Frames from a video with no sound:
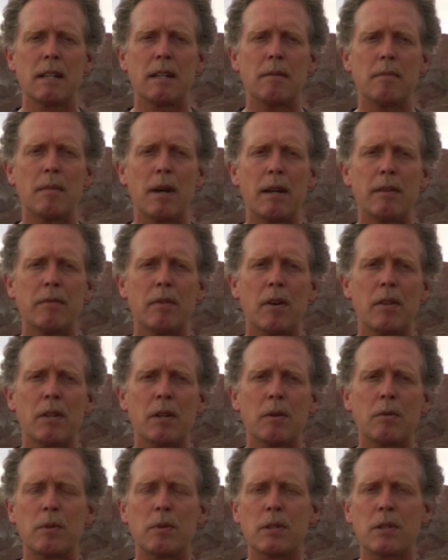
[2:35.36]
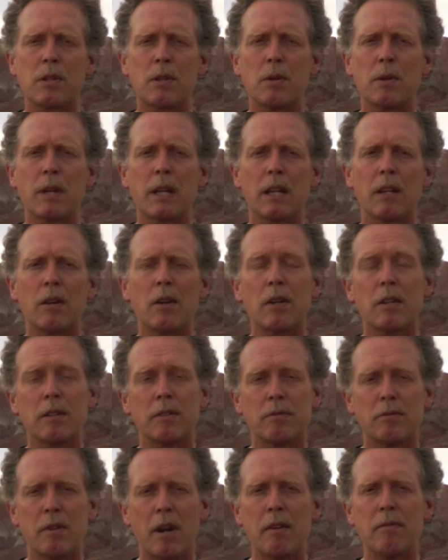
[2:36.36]
my father was doing a lot
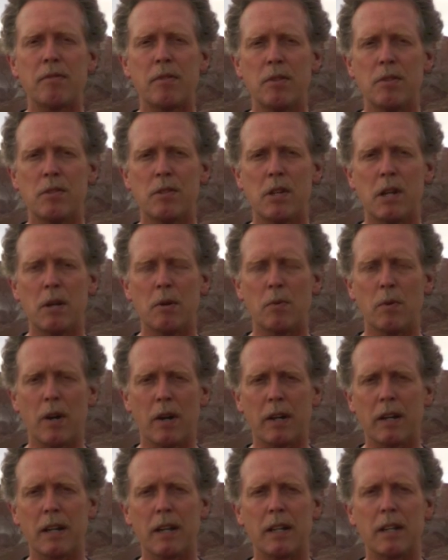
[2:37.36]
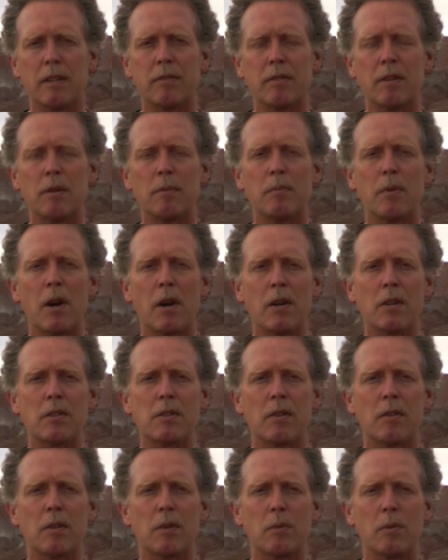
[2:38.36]
of refugee work in different
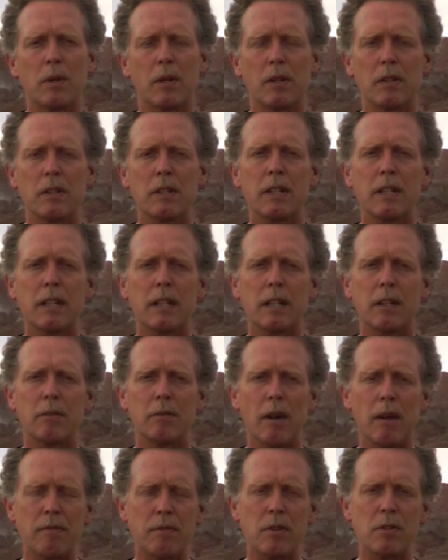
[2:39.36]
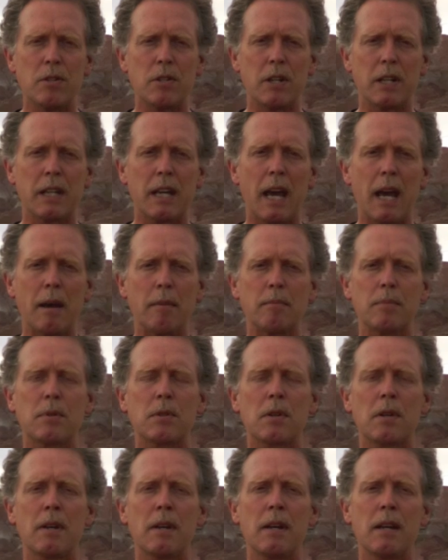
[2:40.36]
parts of the world, in refugee
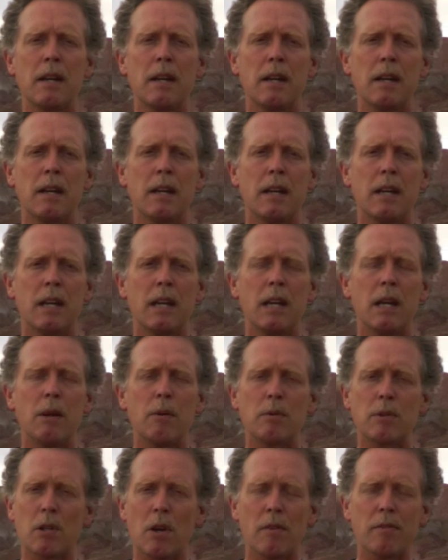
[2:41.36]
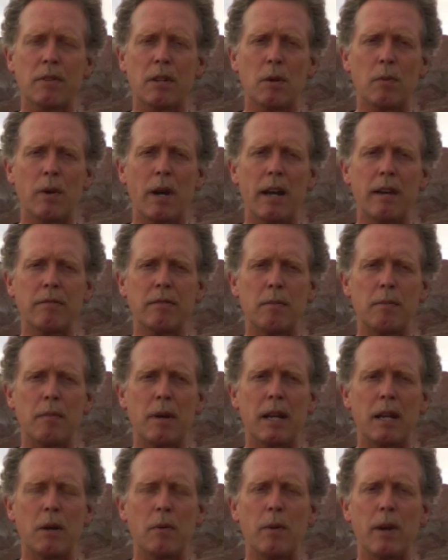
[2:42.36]
camps. He was often away for
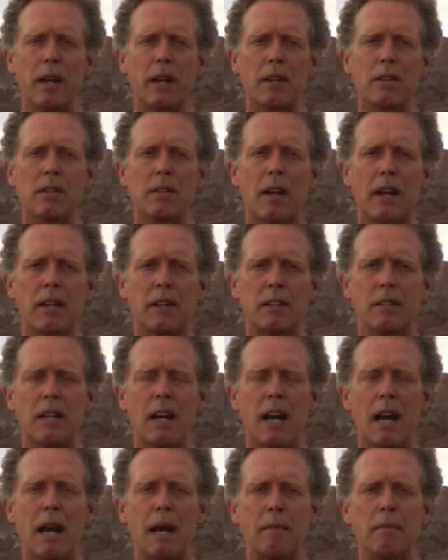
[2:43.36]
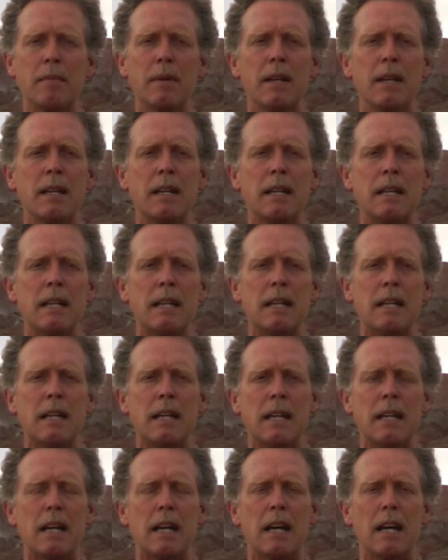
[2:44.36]
many weeks at a time,
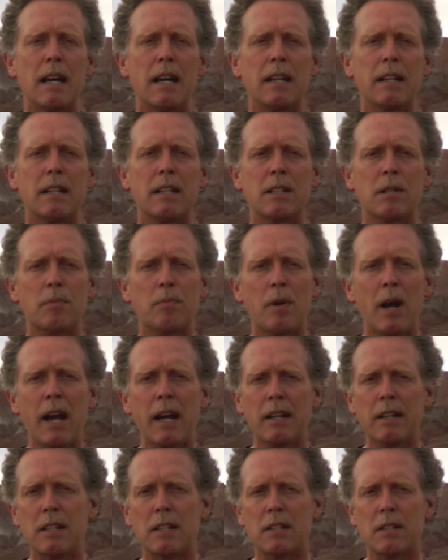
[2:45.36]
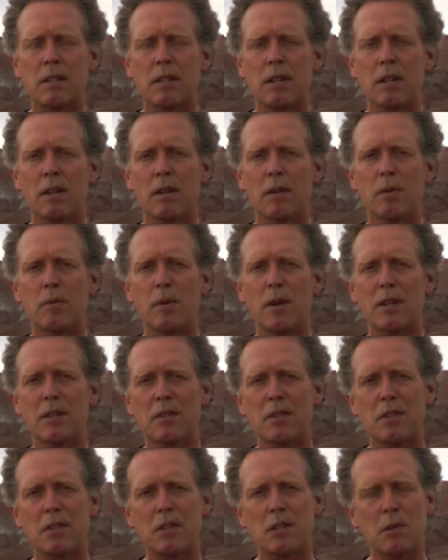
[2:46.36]
and his practice
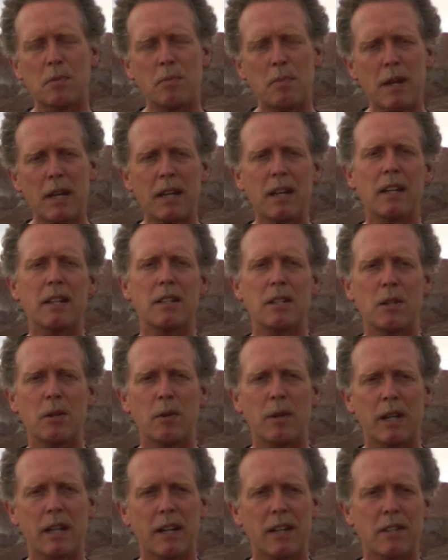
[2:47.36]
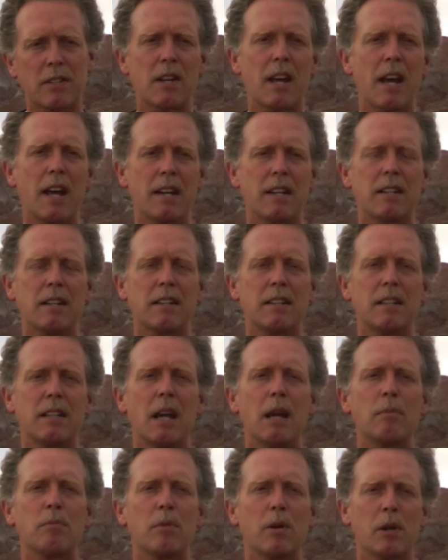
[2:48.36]
was to speak into a cassette
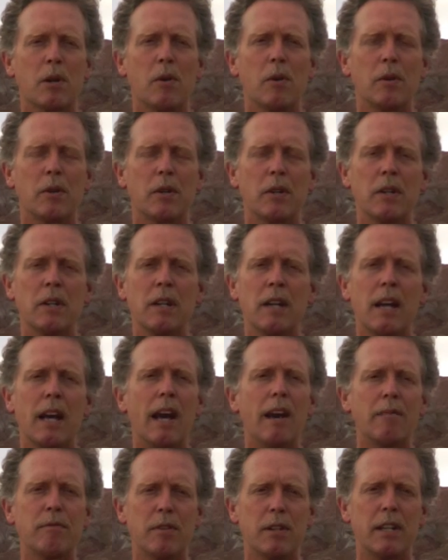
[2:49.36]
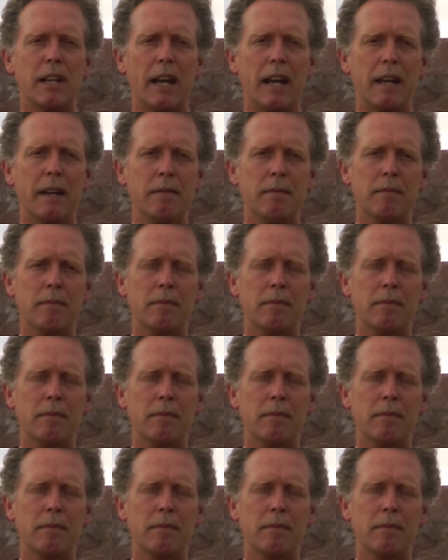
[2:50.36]
tape recorder every day,